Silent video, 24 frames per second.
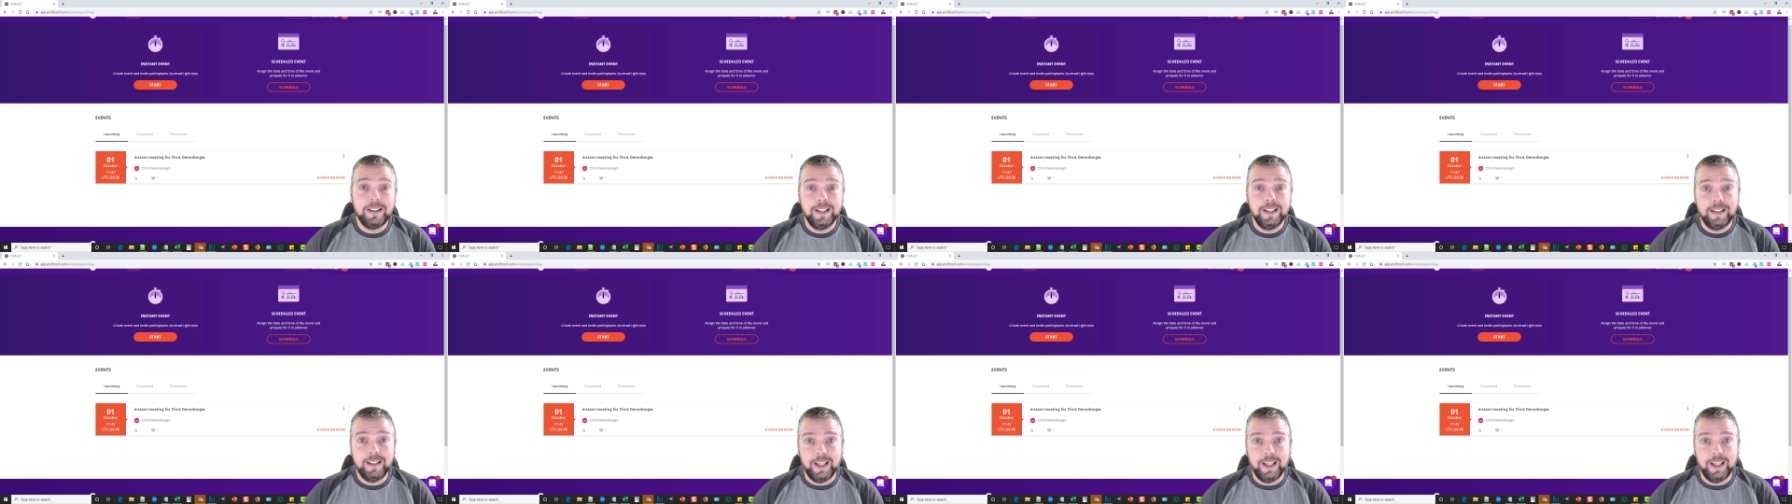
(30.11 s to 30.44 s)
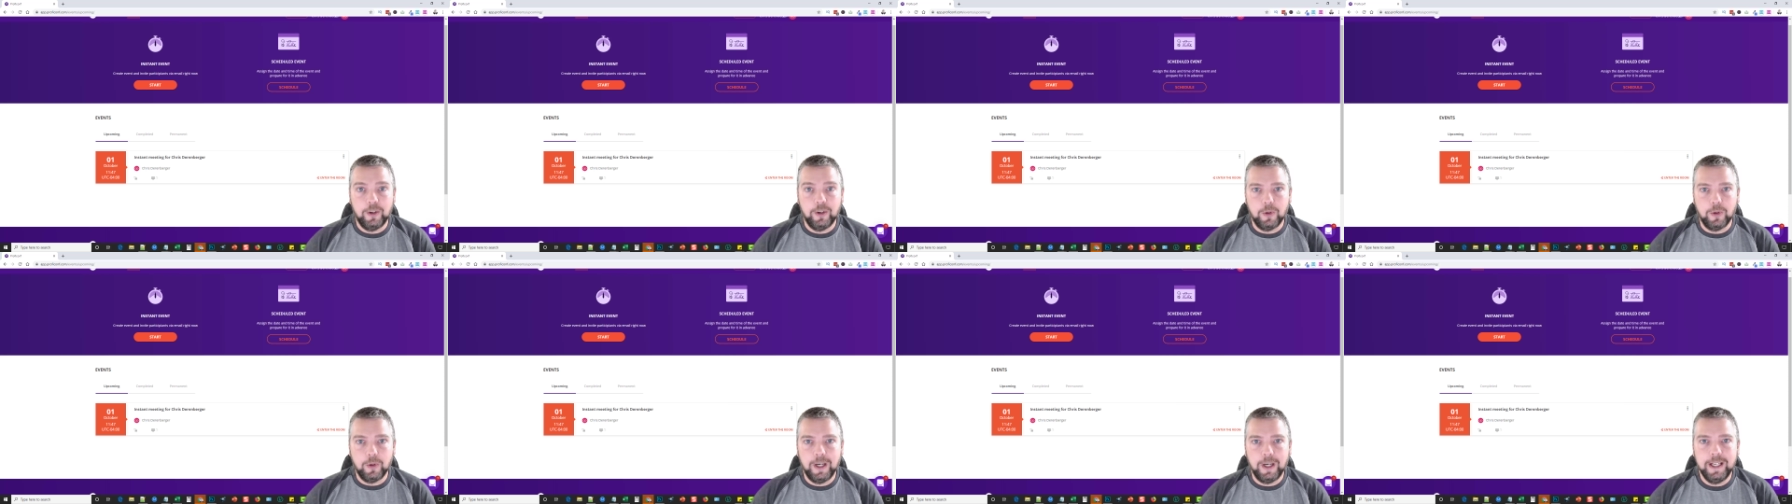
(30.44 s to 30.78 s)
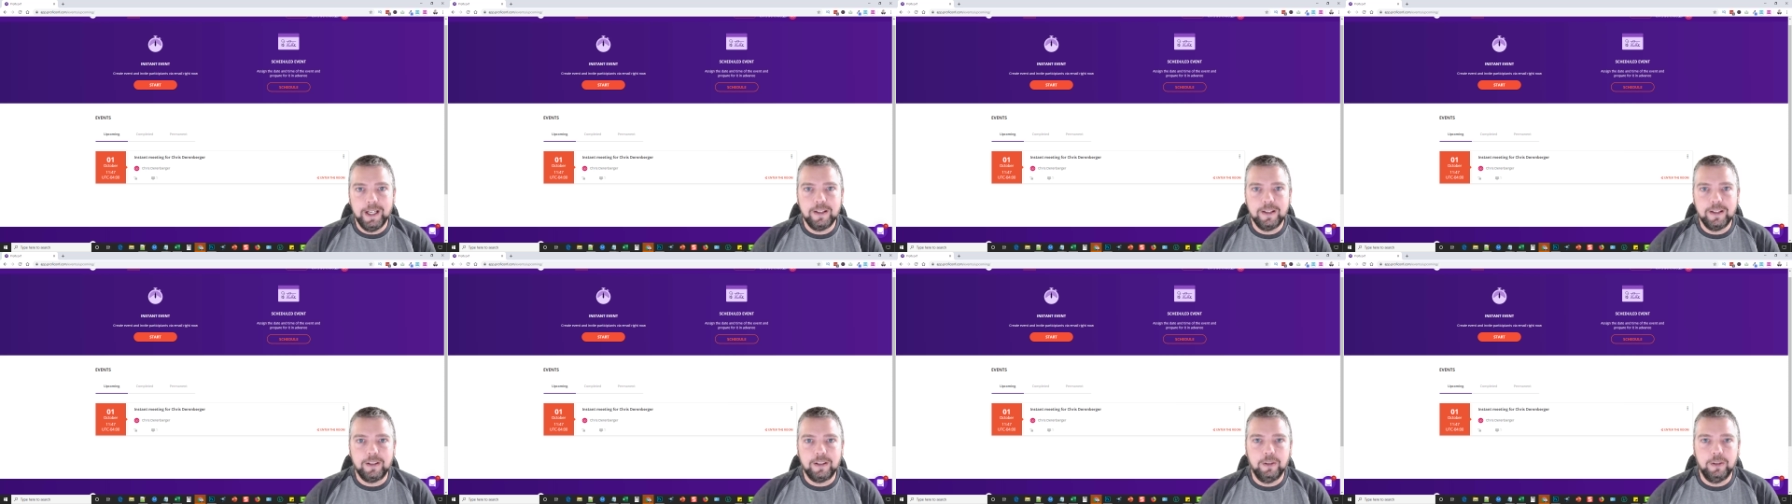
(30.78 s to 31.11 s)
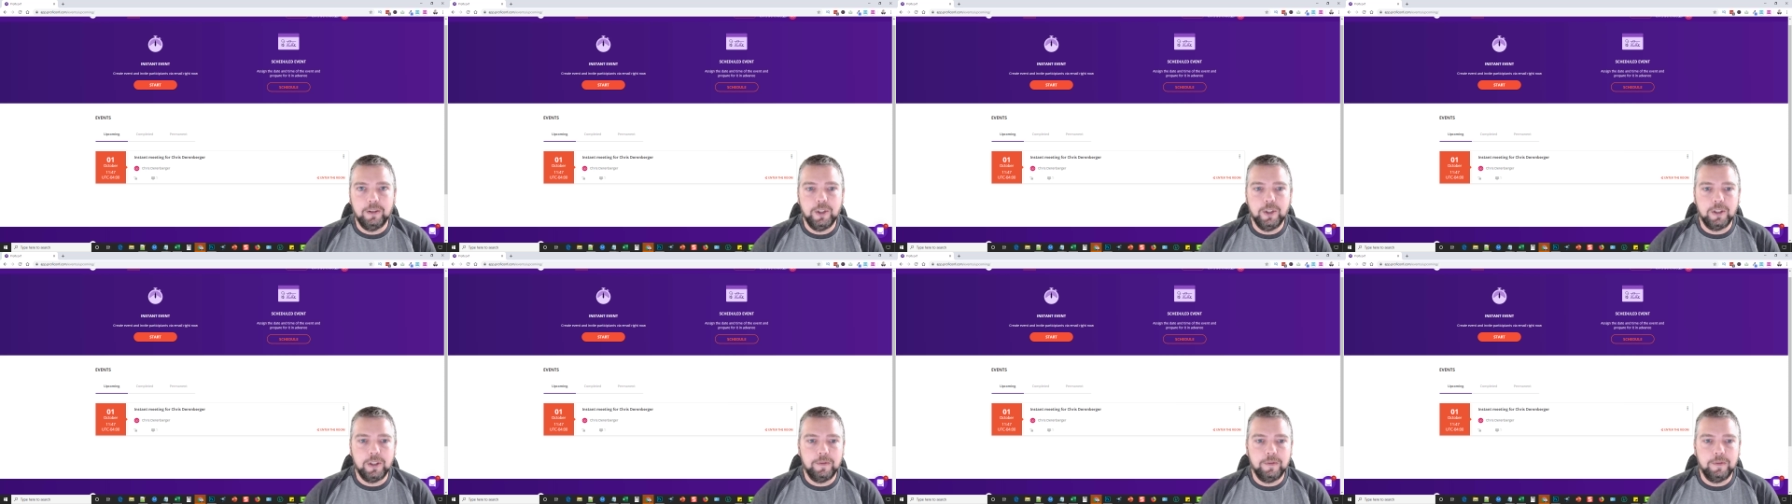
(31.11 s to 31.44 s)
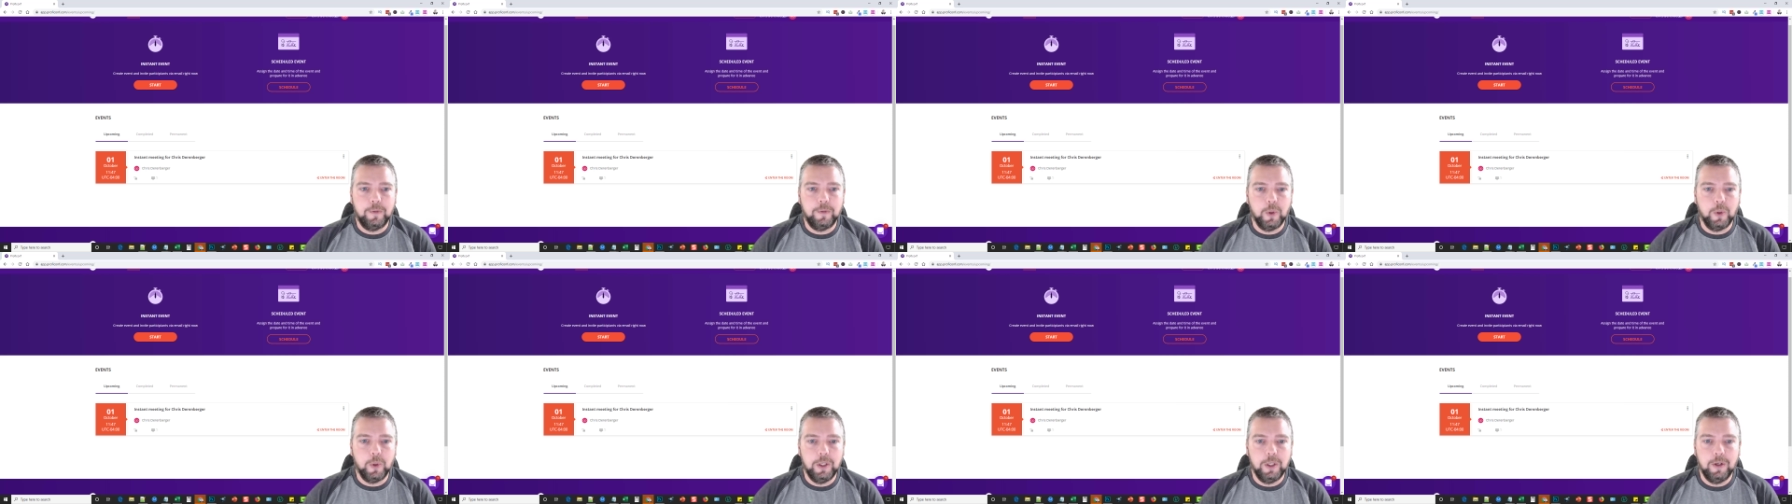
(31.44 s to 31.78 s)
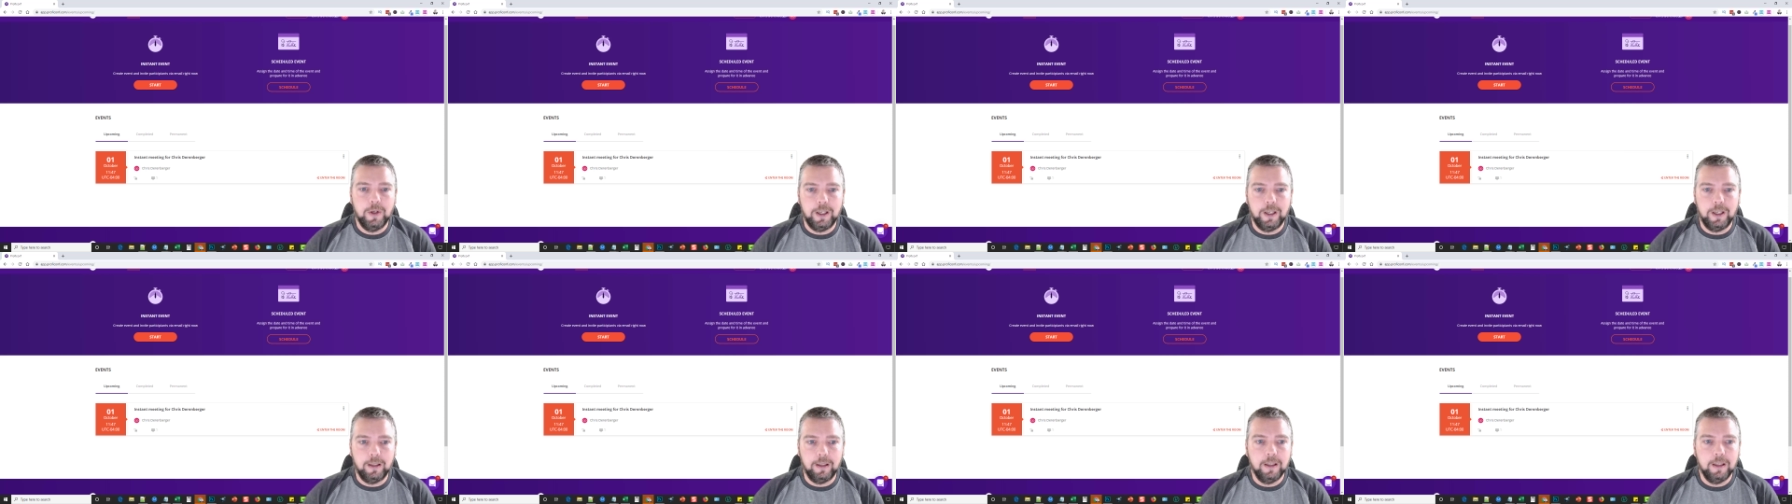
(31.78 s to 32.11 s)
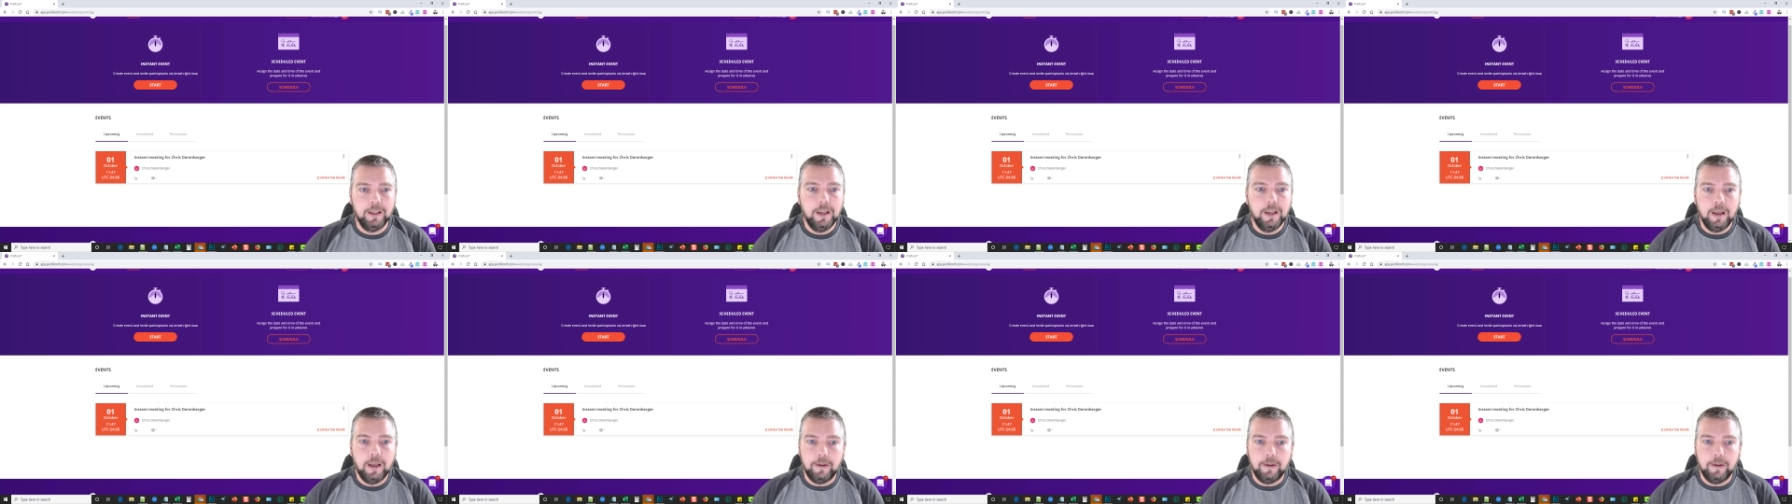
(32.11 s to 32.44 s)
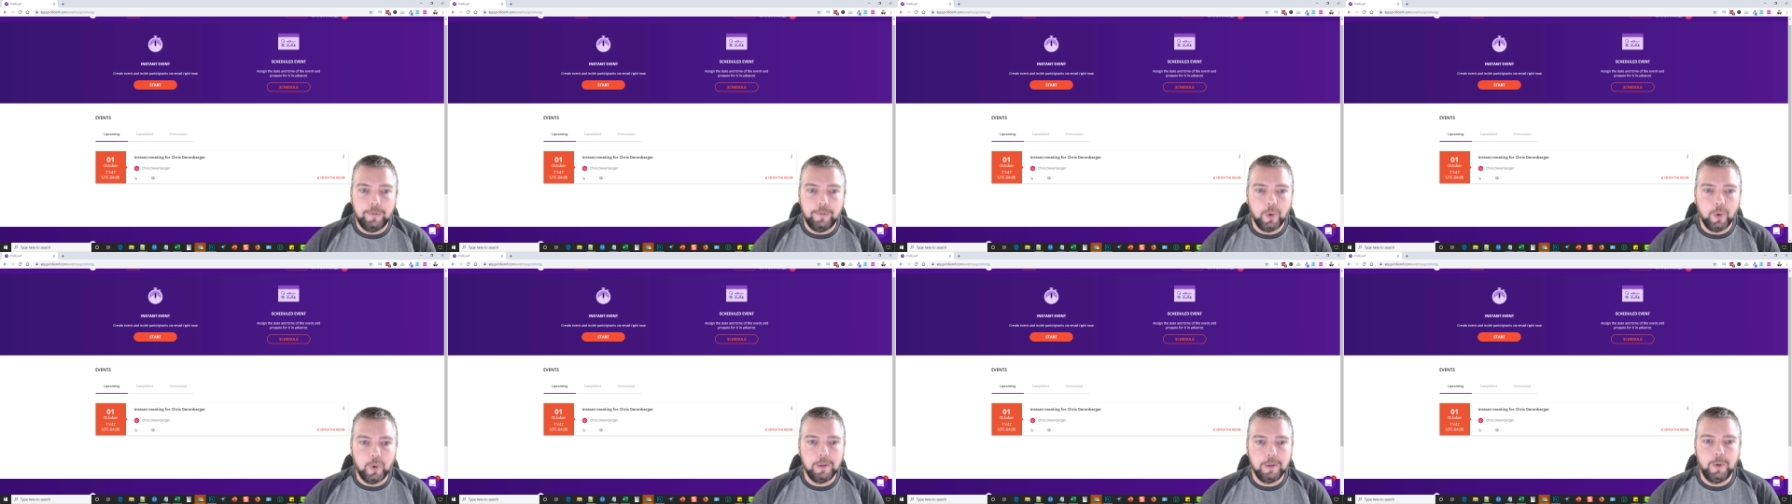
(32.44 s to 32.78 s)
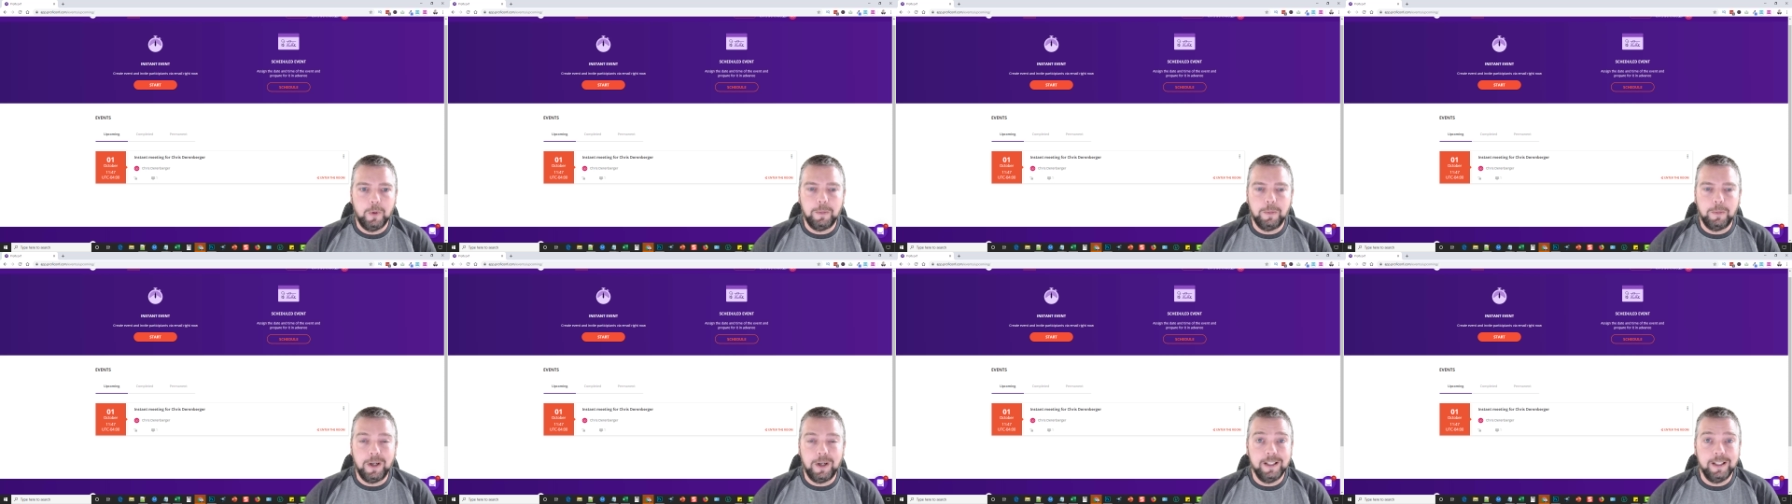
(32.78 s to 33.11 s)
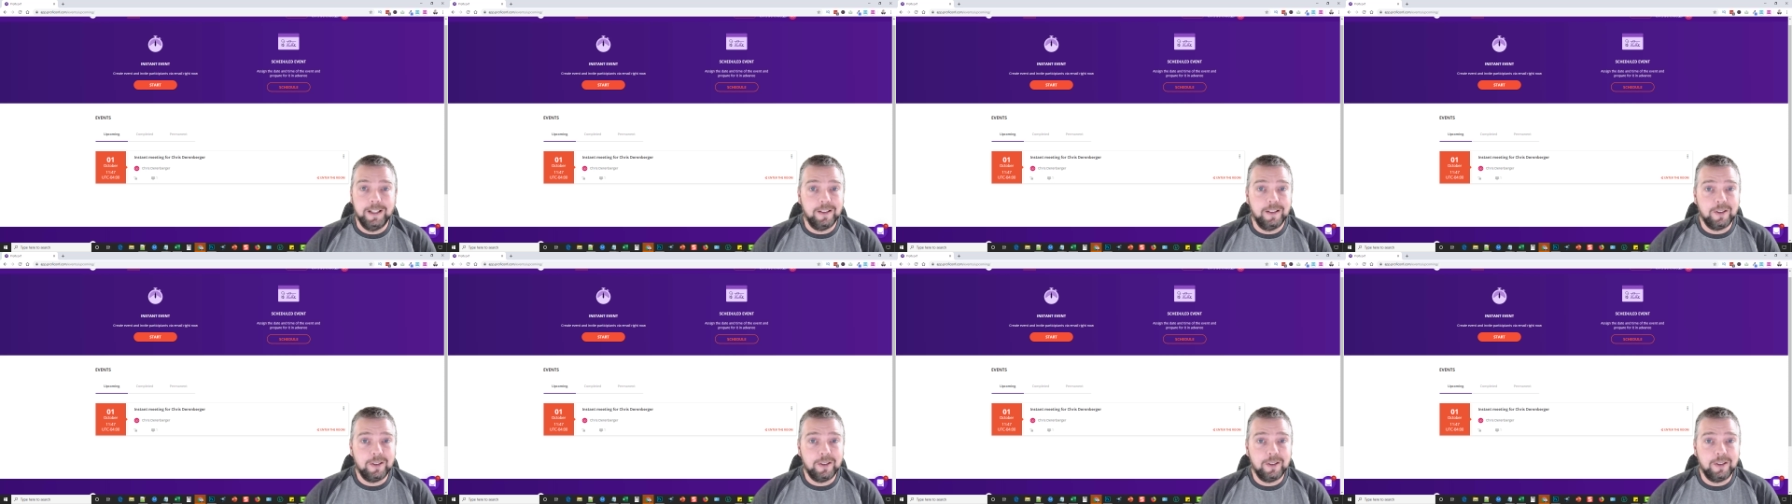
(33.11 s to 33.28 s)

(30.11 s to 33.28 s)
is a great solution for you at an affordable price.